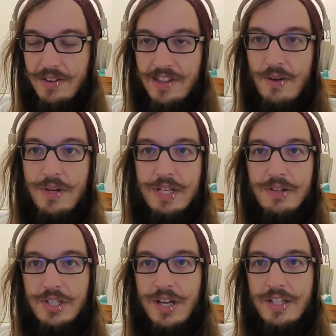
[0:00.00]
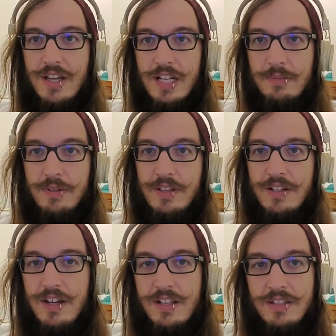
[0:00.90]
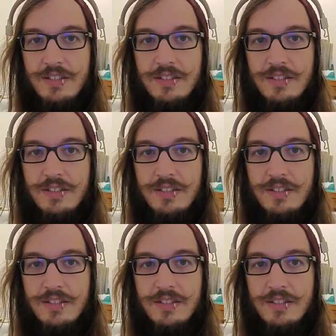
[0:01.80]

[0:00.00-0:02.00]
Is that what you were trying to talk about there, Colin?